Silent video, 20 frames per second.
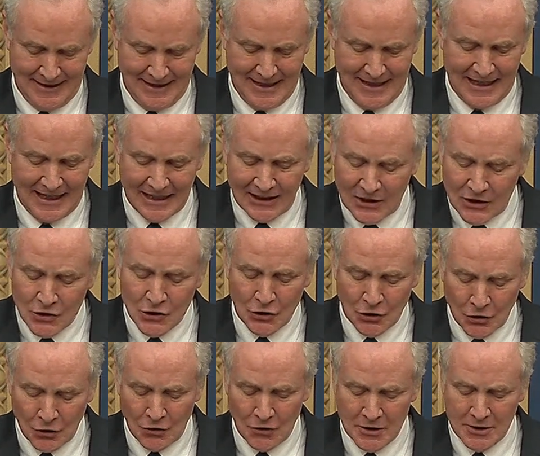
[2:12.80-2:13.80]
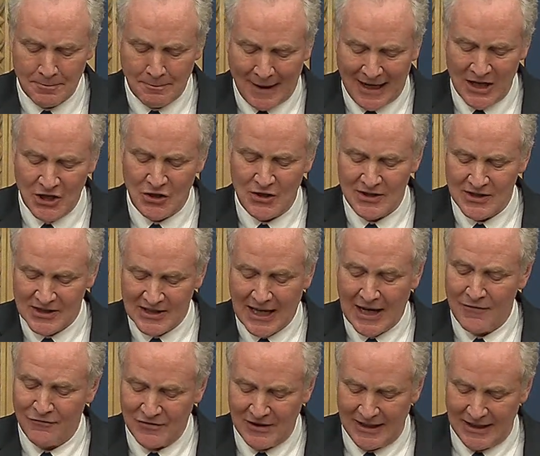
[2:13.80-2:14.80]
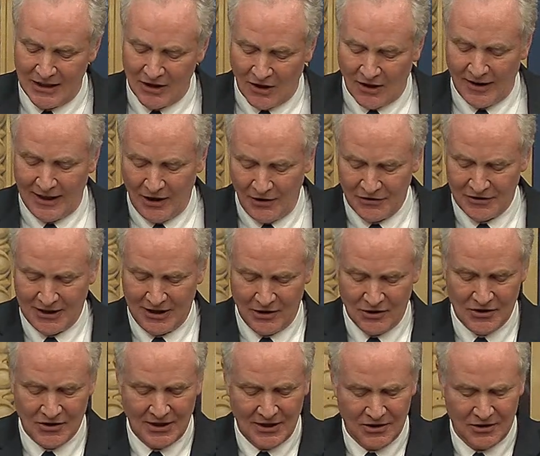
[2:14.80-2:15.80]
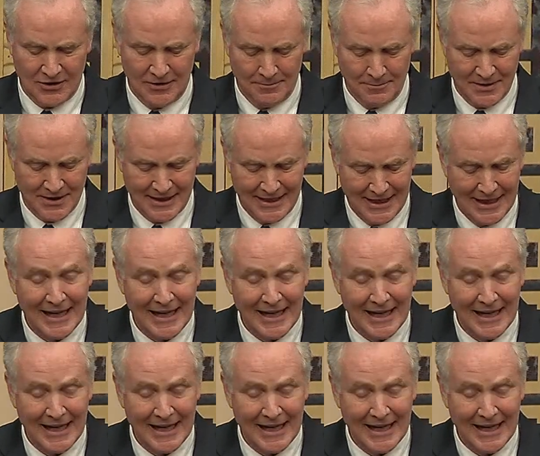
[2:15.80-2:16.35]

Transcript: It ensures patient safety in our healthcare systems